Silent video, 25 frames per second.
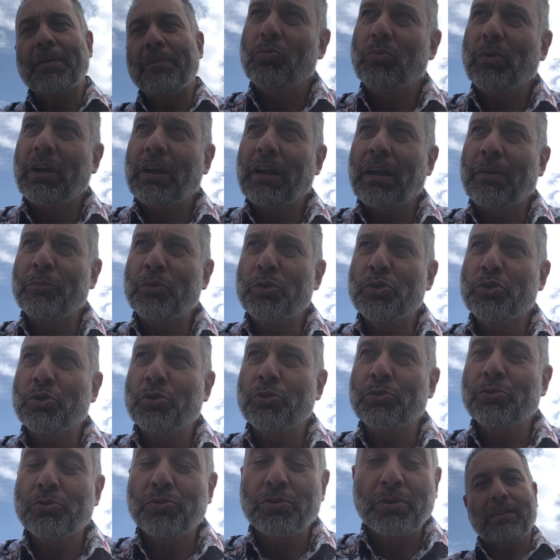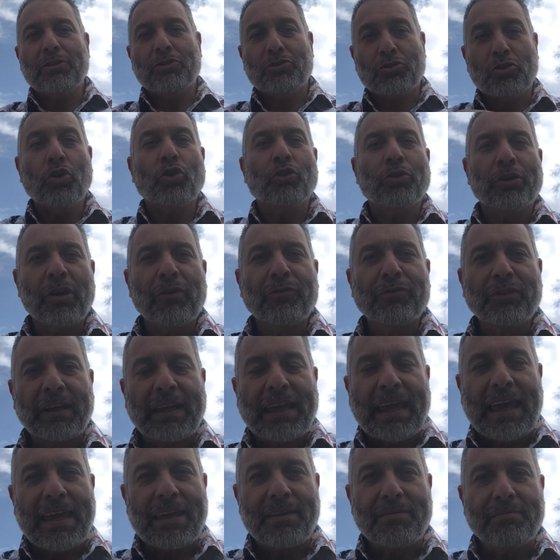what can we choose? Story of the
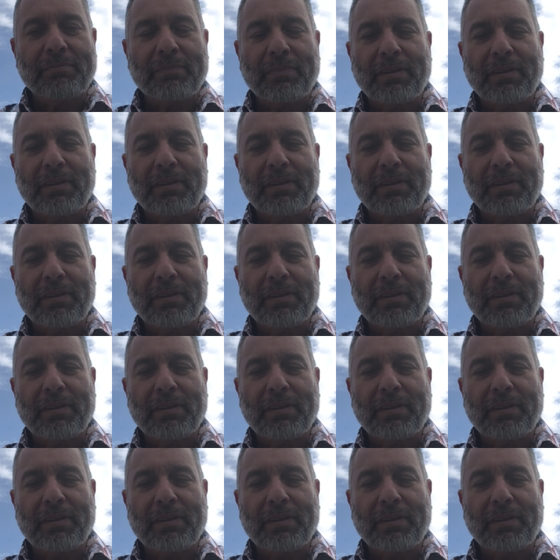game.